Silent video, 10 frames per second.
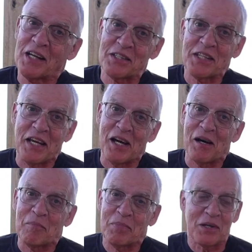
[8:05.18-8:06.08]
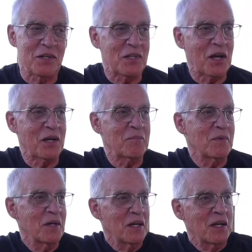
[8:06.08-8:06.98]
to stay up because I'm
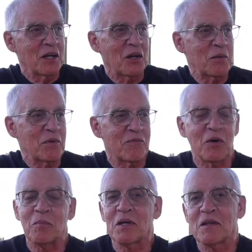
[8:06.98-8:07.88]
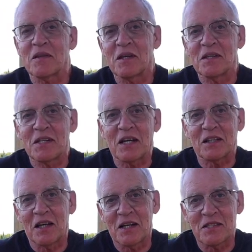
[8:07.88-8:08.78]
going to be filming the deck
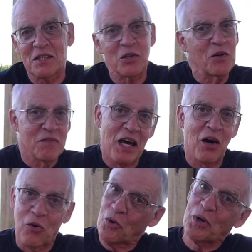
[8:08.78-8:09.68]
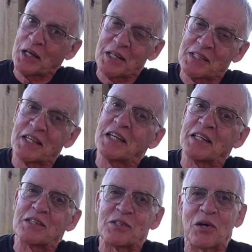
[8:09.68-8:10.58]
lights that you have now already
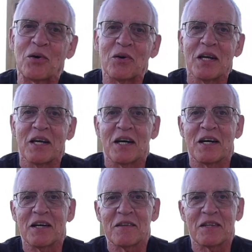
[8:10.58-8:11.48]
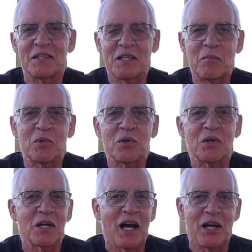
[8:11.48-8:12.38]
seen. So the
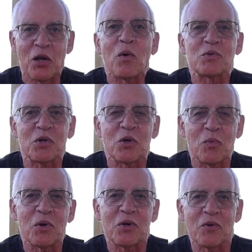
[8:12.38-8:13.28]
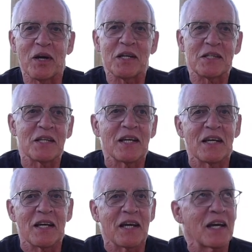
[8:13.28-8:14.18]
dimmer I know is going to work great,
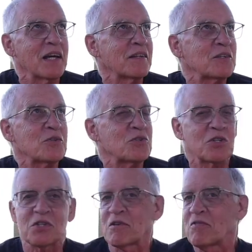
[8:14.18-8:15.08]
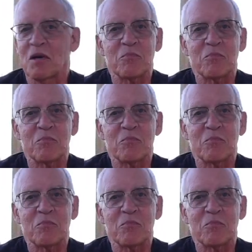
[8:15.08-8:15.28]
and this is just a fun